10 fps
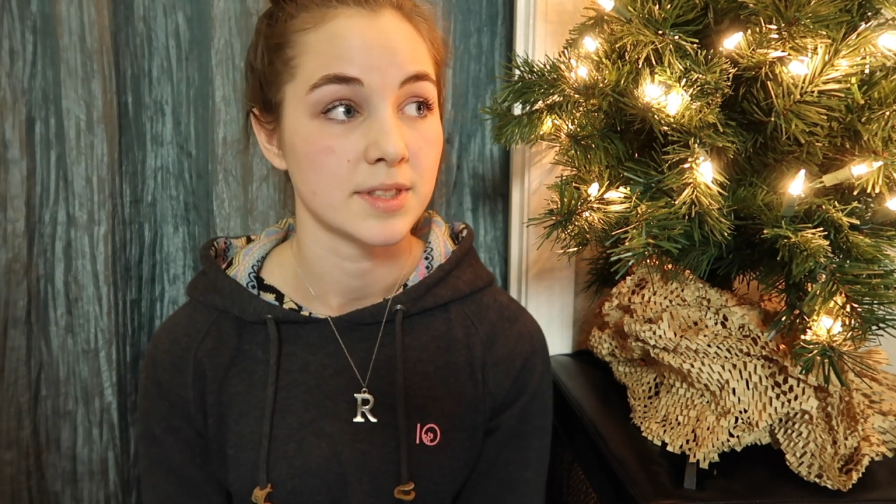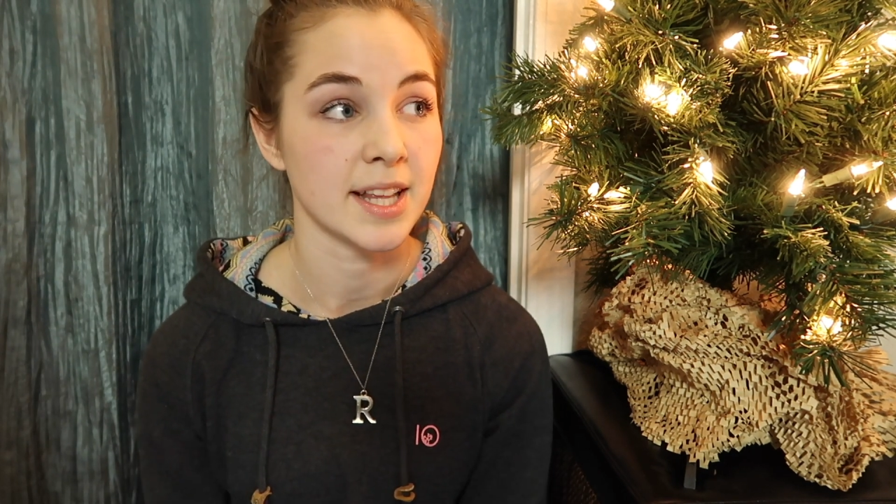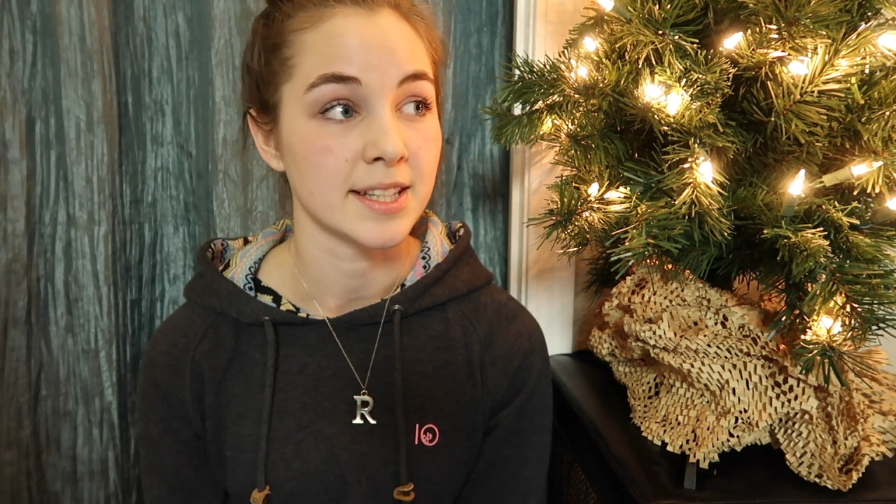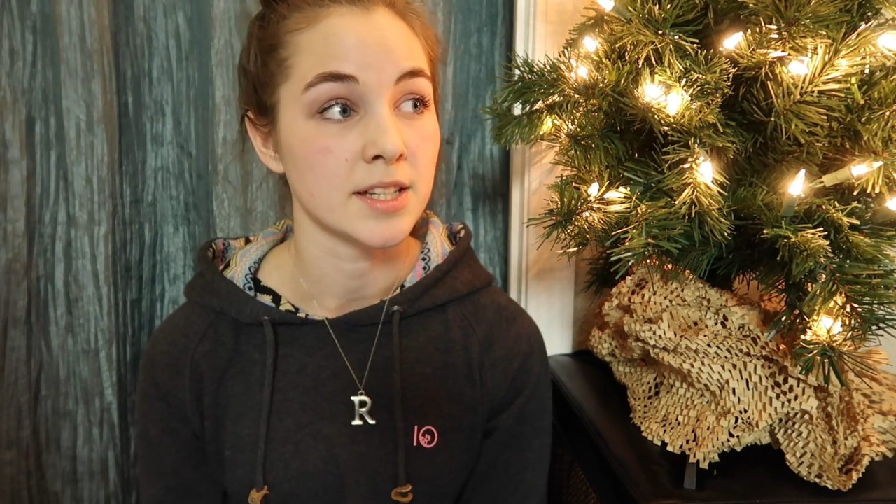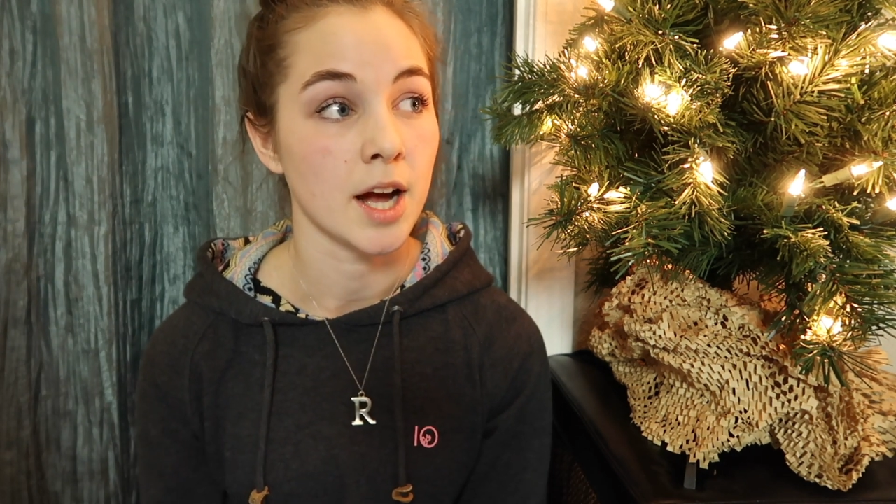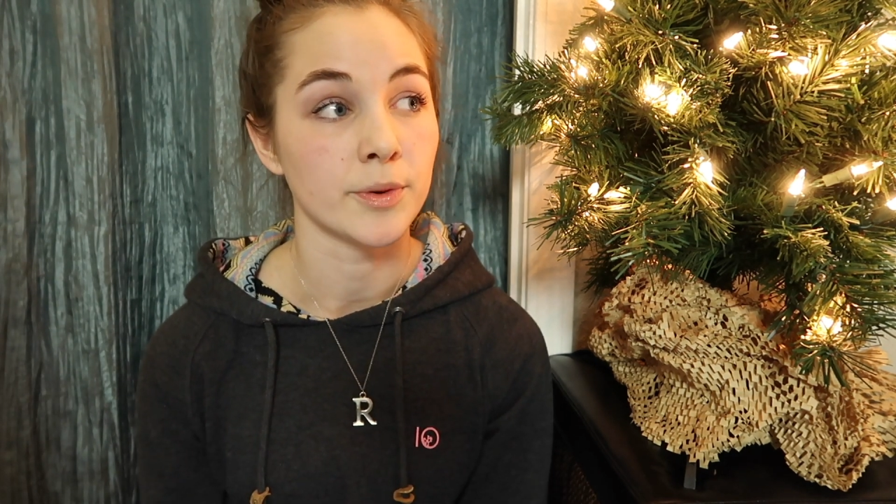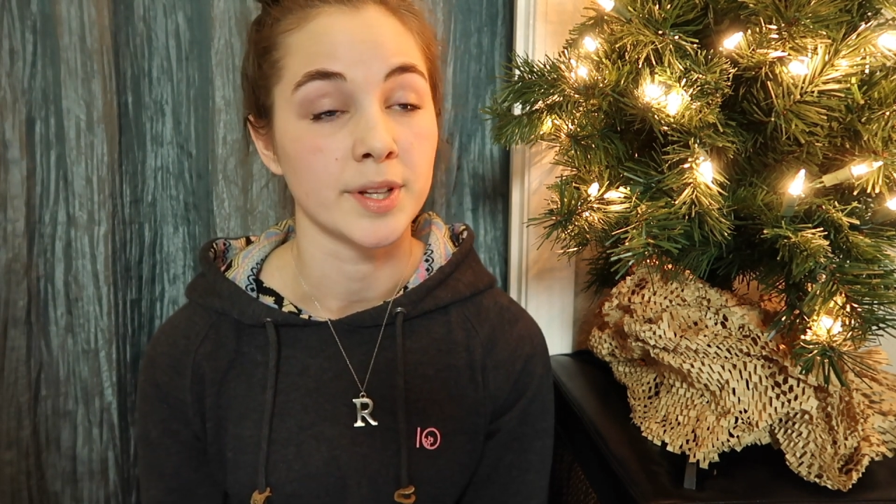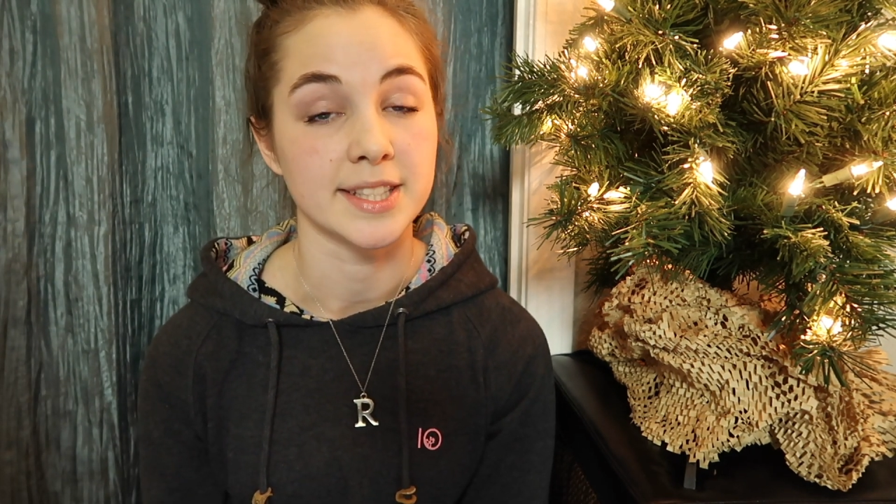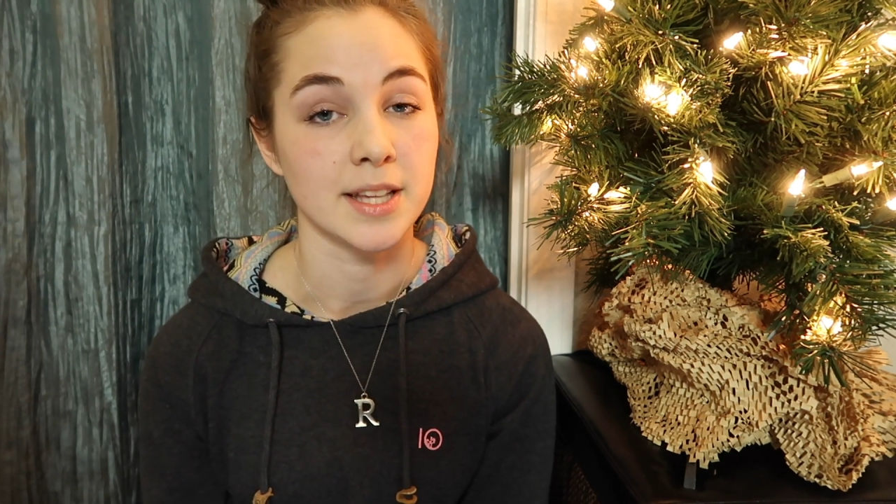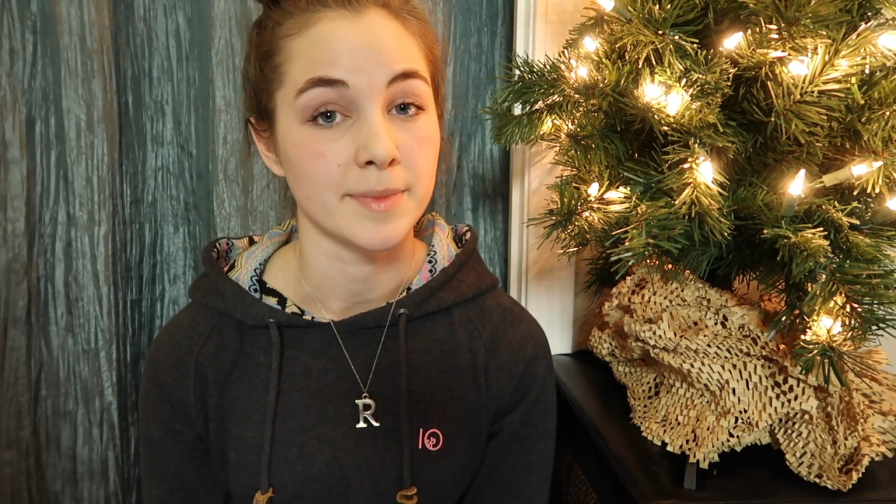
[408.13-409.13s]
that's not
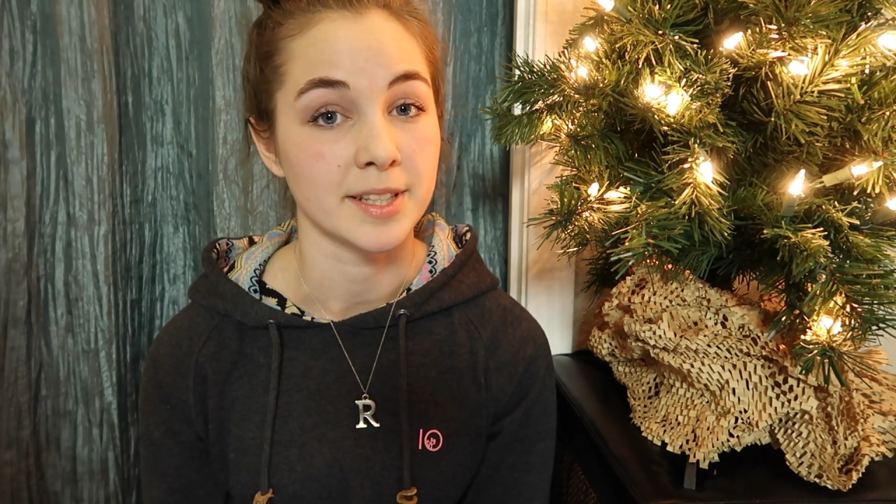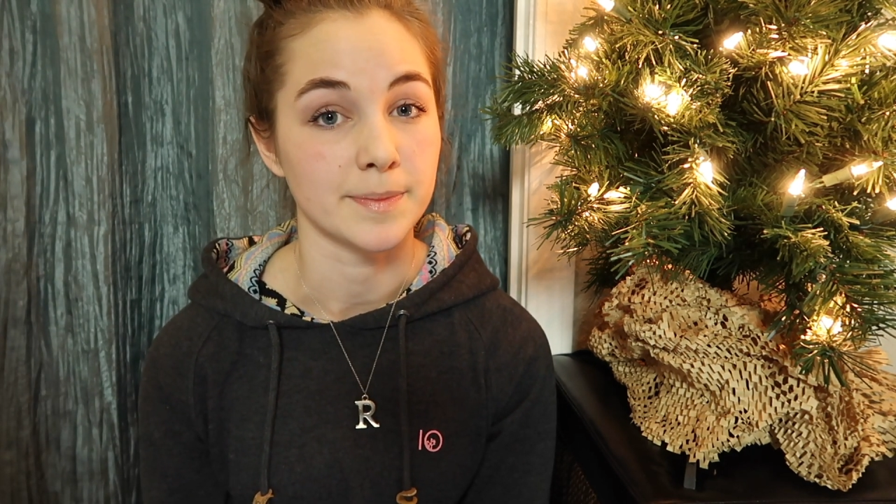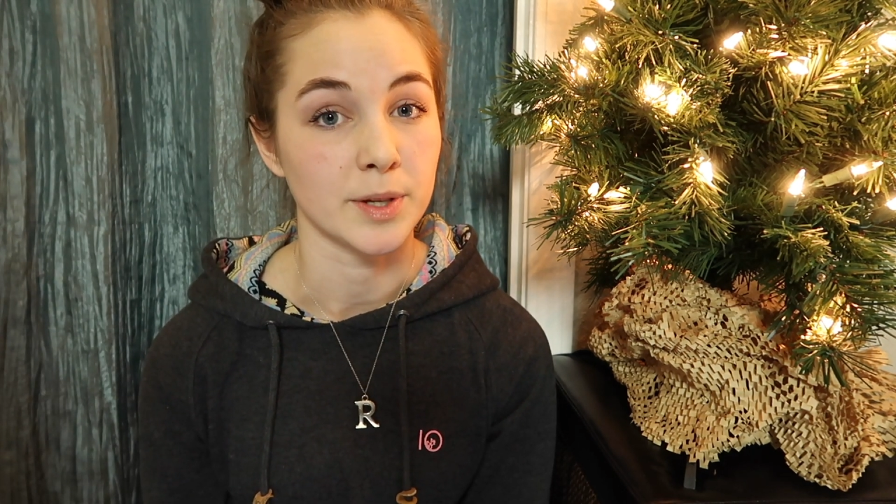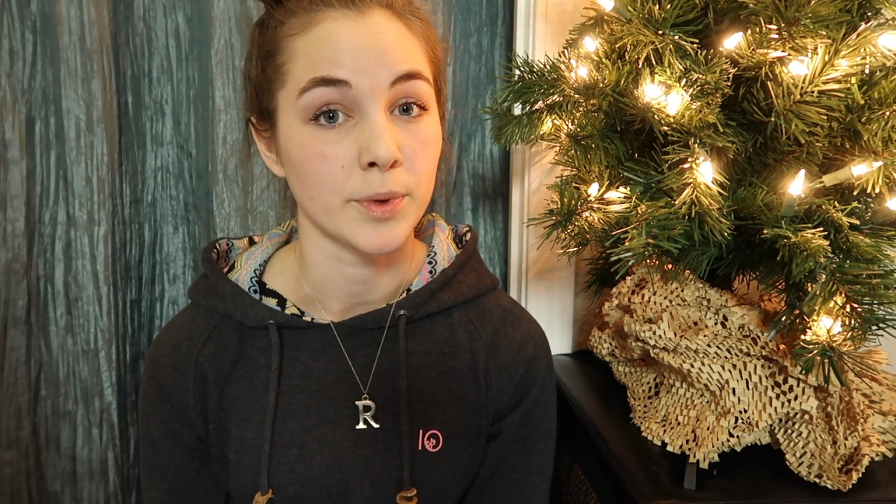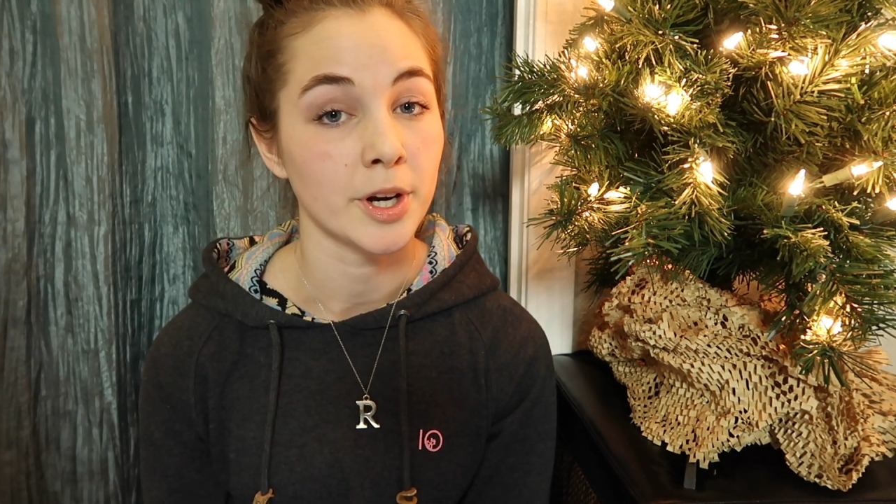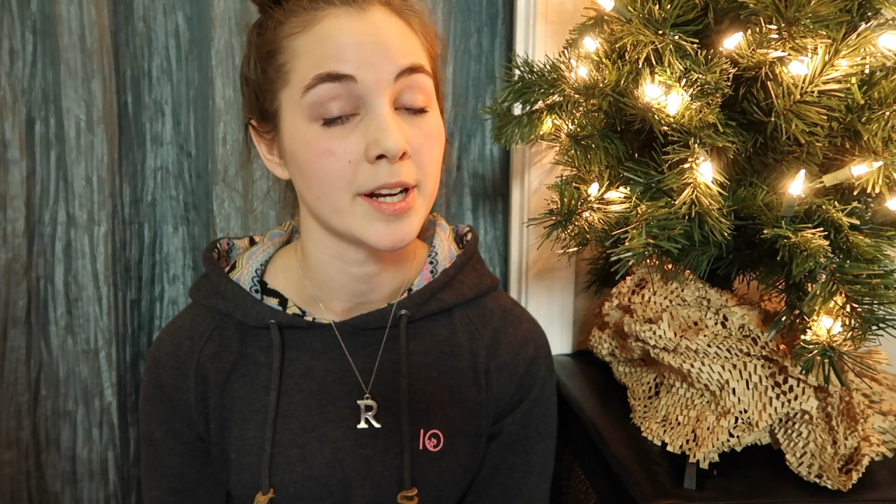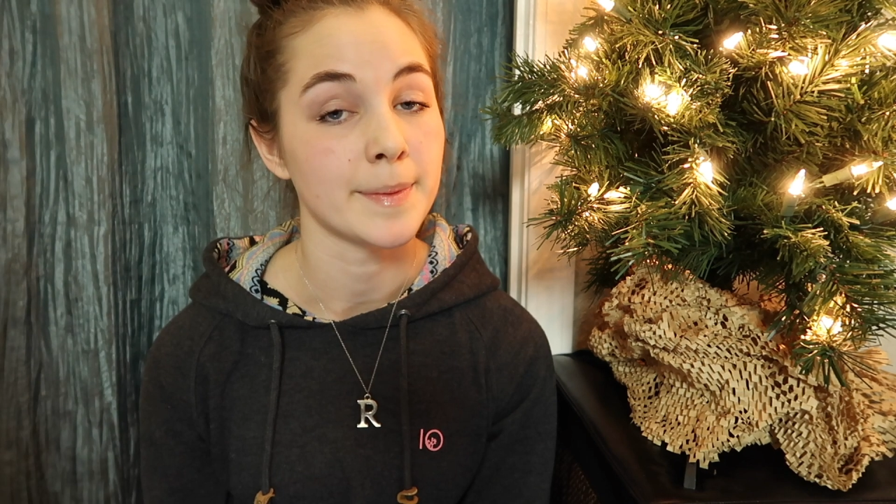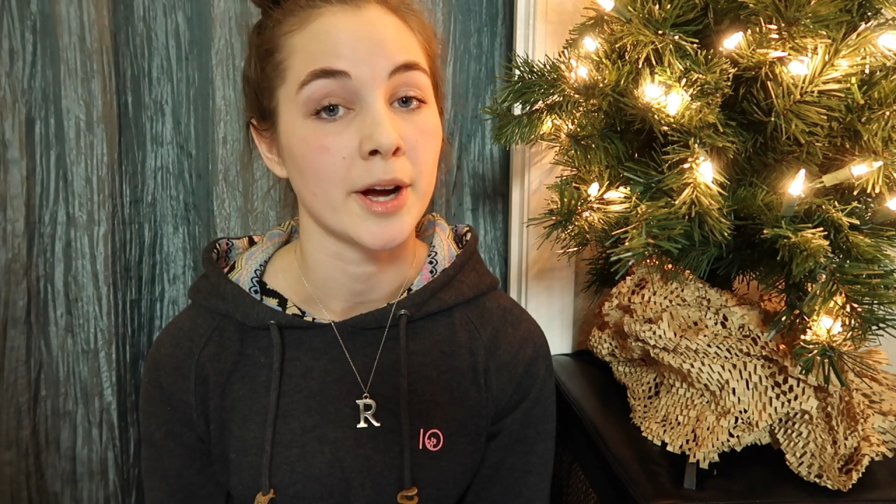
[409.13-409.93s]
really something to be worried